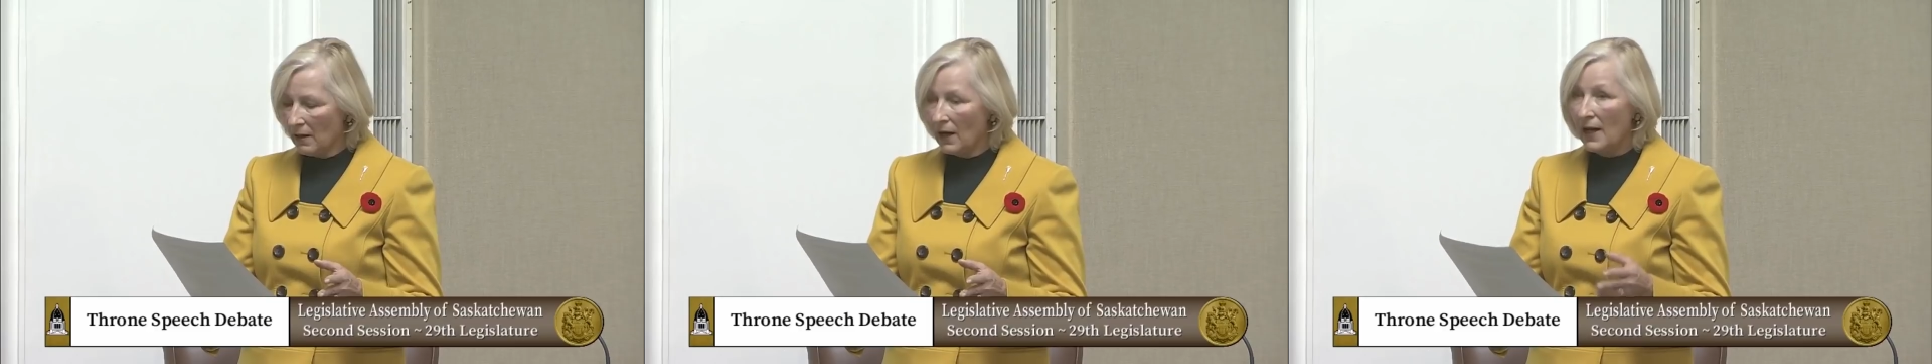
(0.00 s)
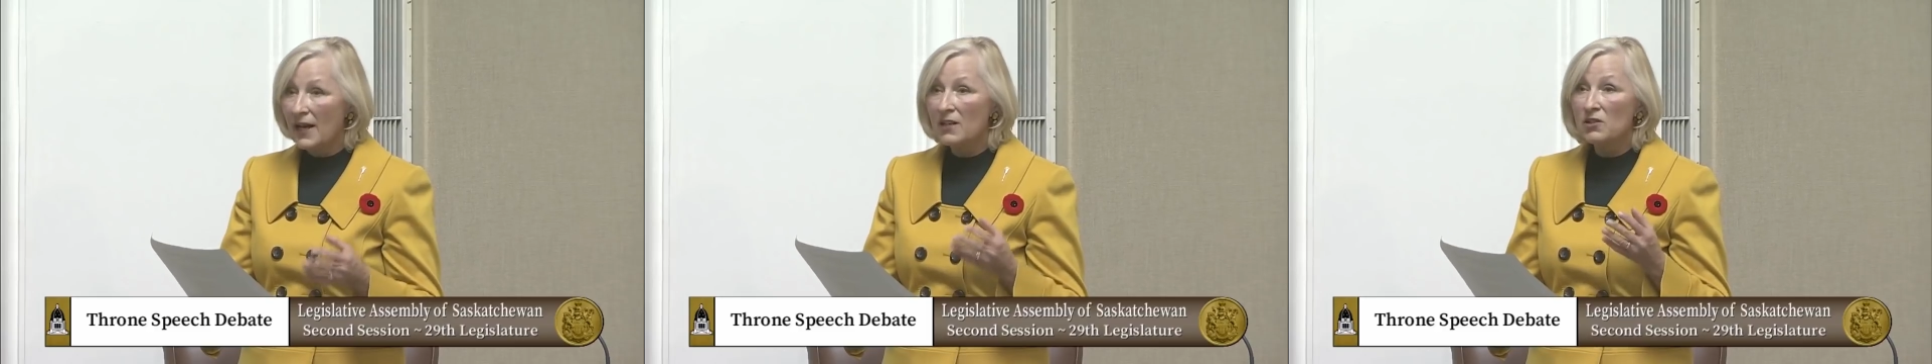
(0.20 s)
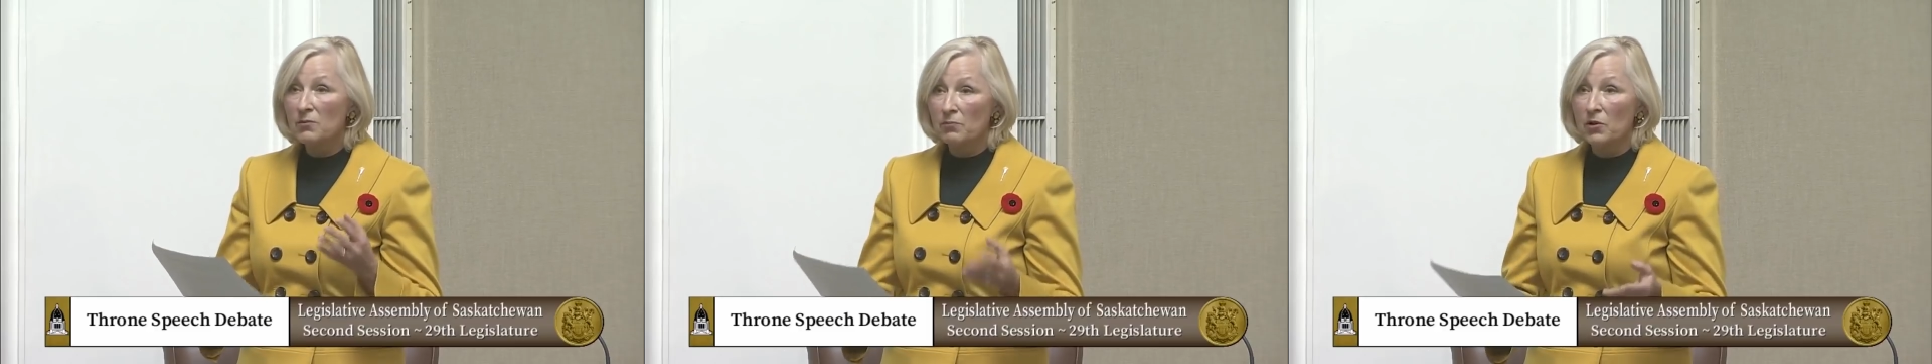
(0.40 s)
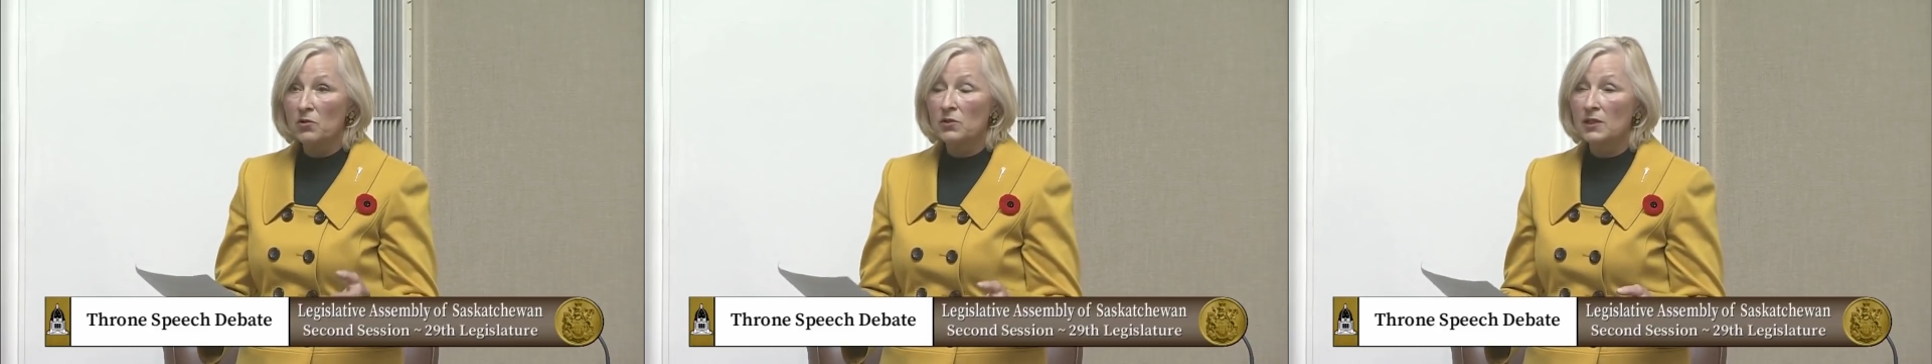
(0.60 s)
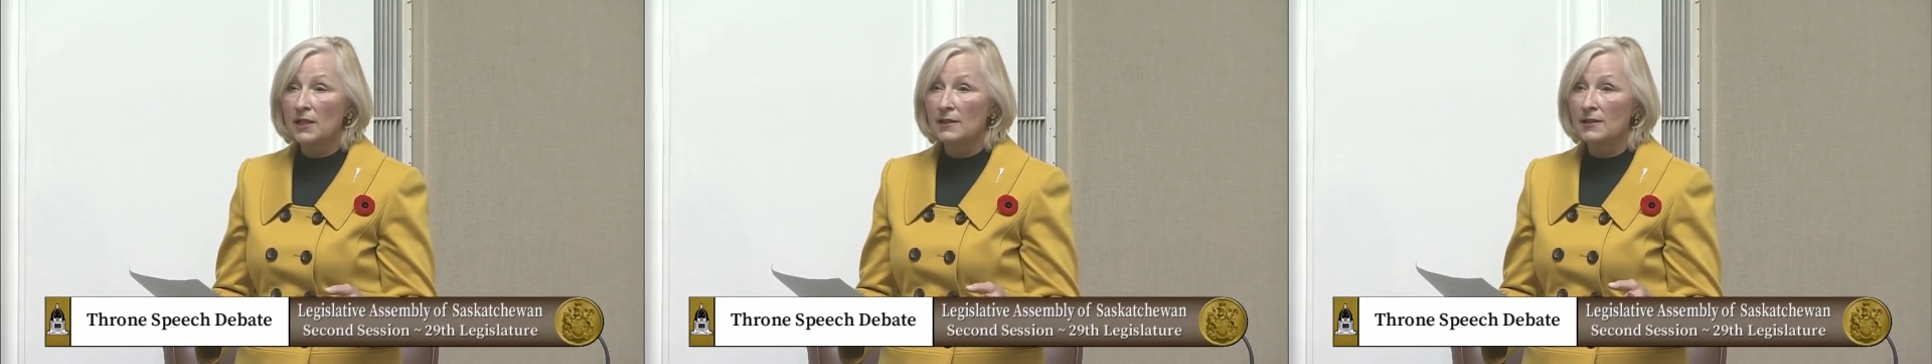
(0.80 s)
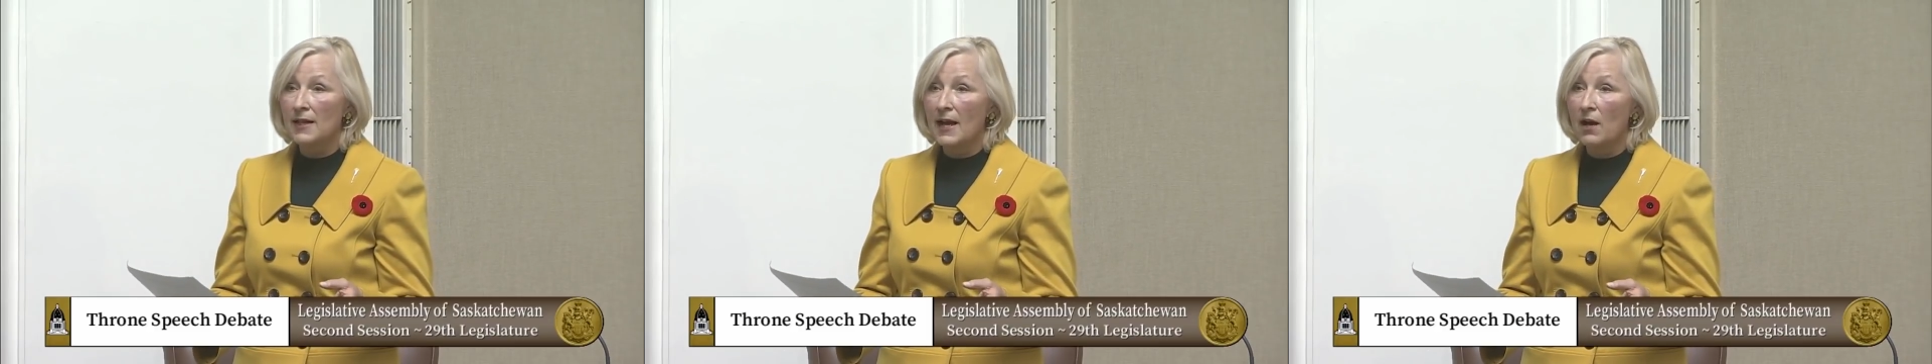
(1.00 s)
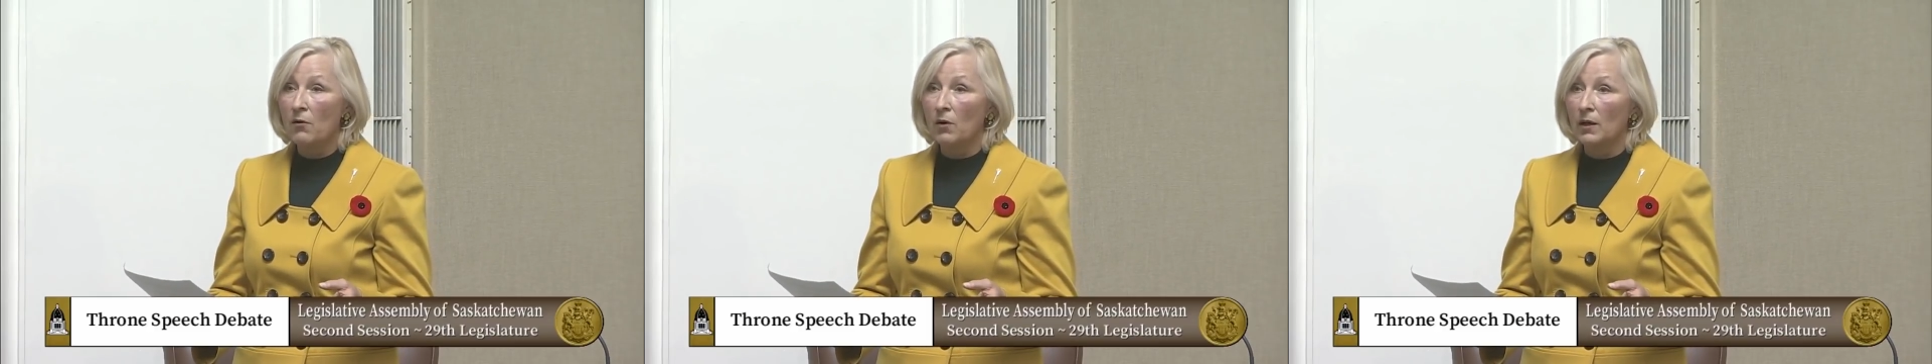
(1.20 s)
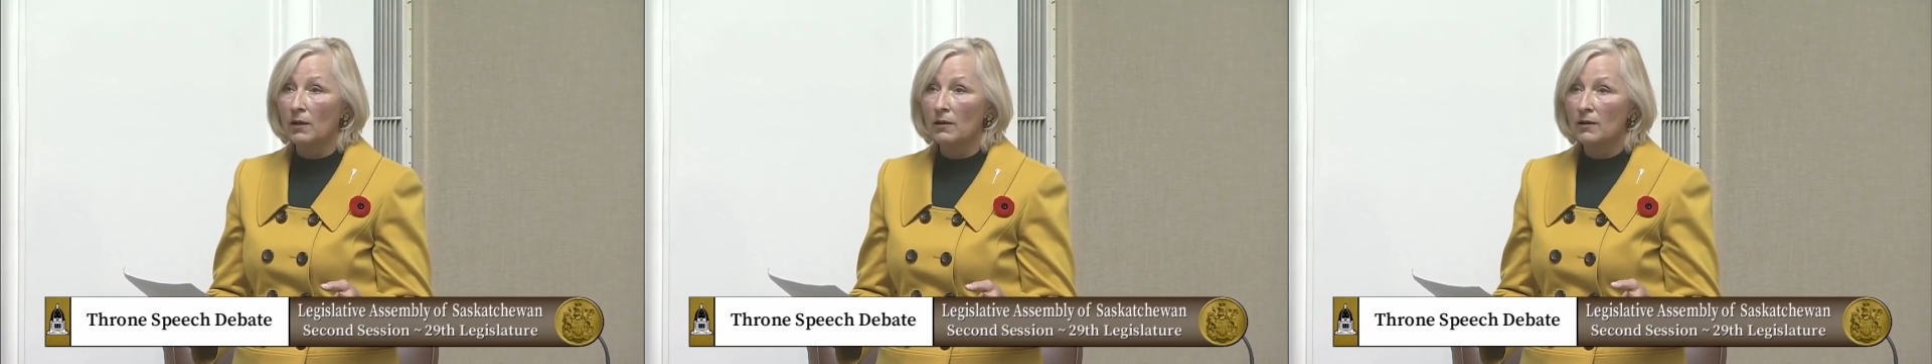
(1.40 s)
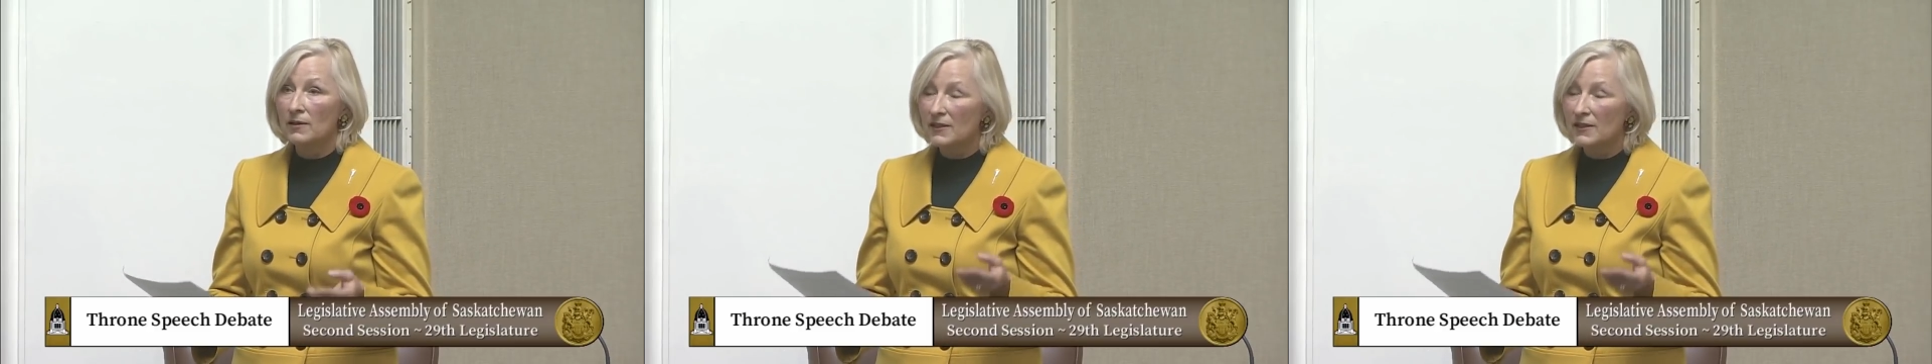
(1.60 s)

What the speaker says: I had to process that one.